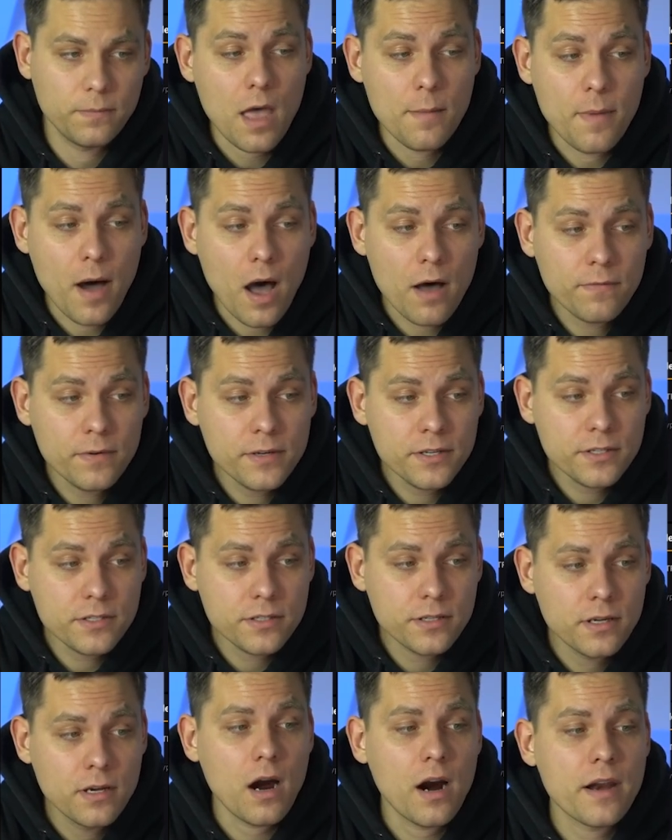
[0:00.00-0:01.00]
Above
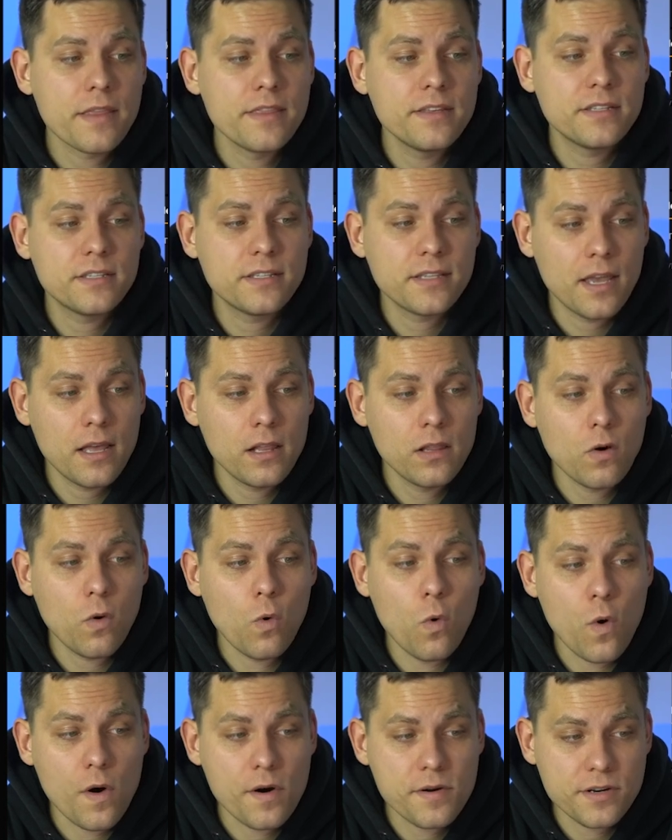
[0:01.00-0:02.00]
it are the sell
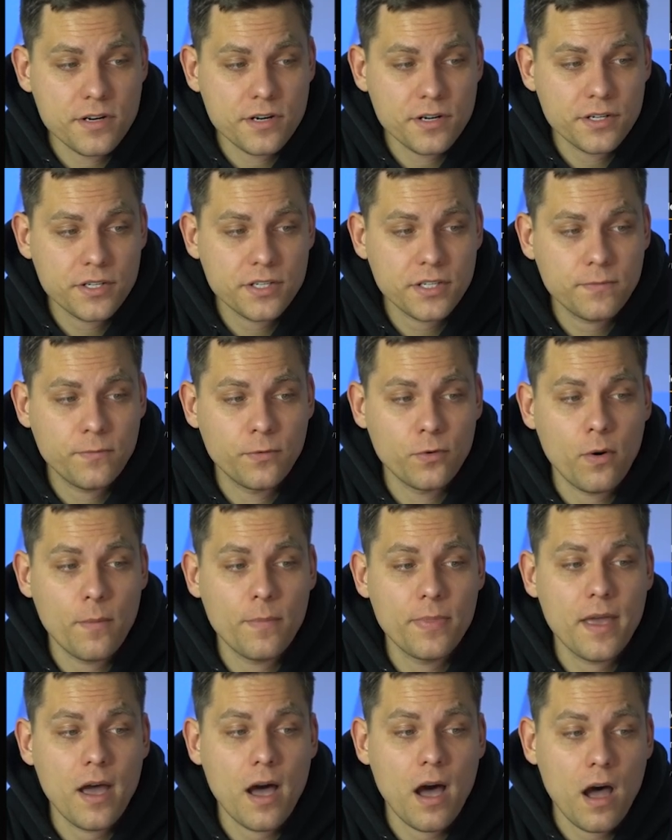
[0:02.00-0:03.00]
orders
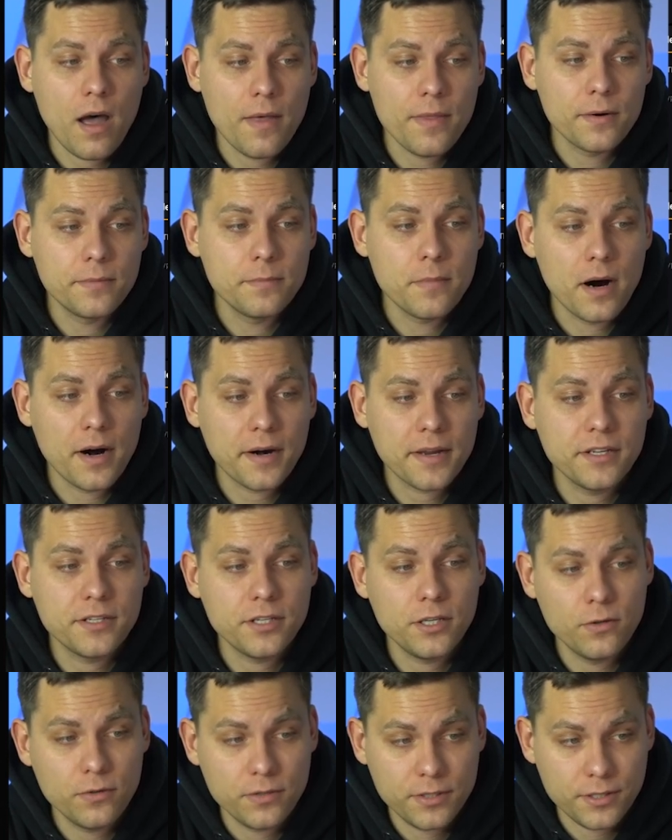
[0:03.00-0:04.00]
from the other
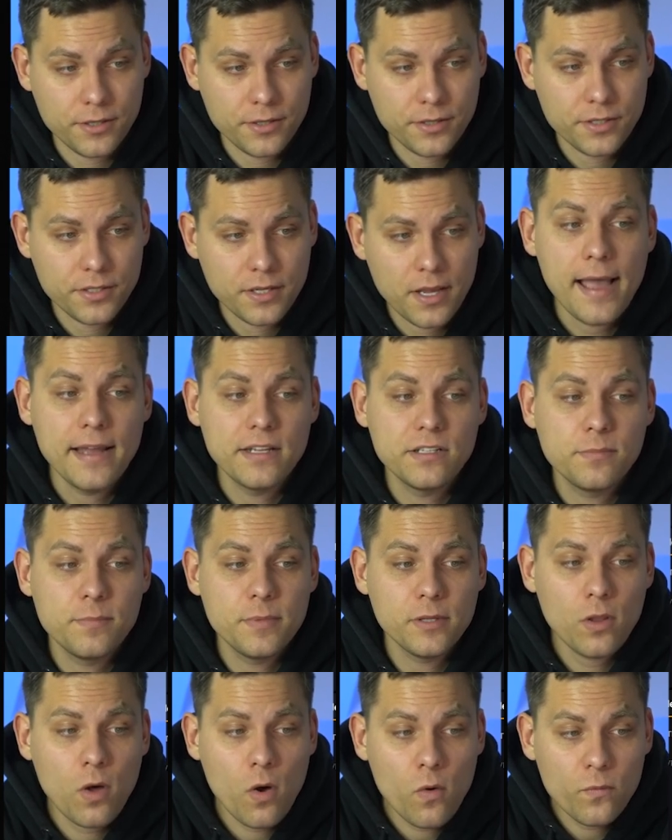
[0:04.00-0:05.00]
market users, and
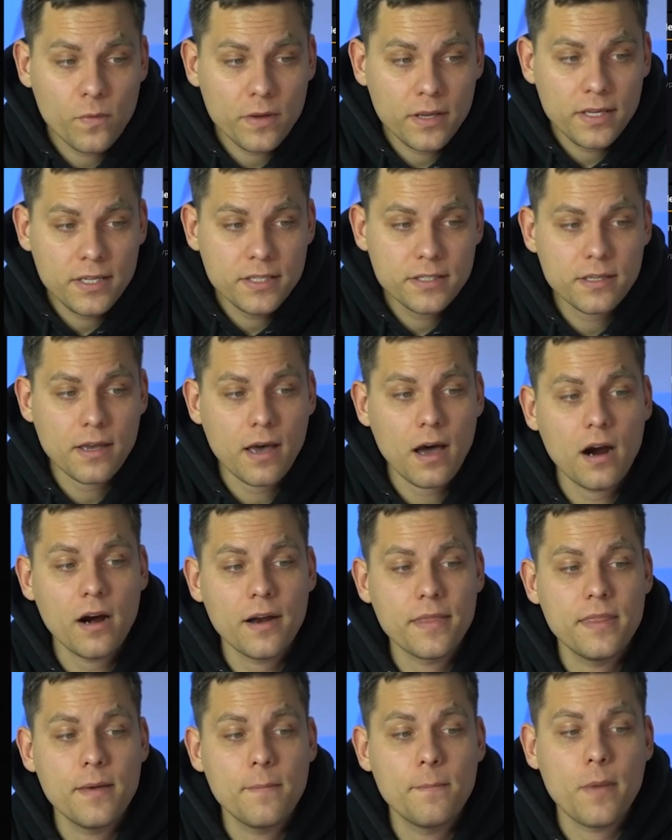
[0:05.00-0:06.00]
below it
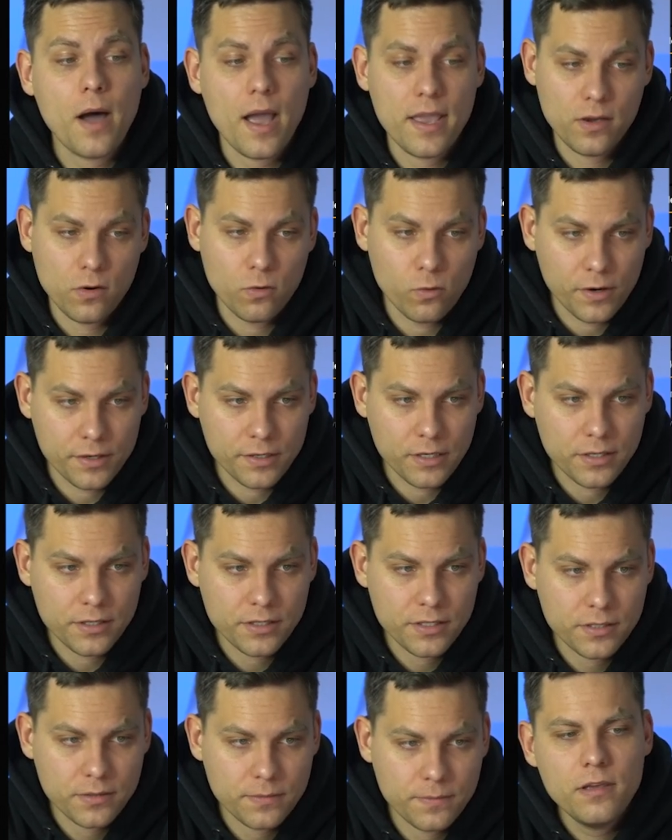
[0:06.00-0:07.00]
are the buy orders.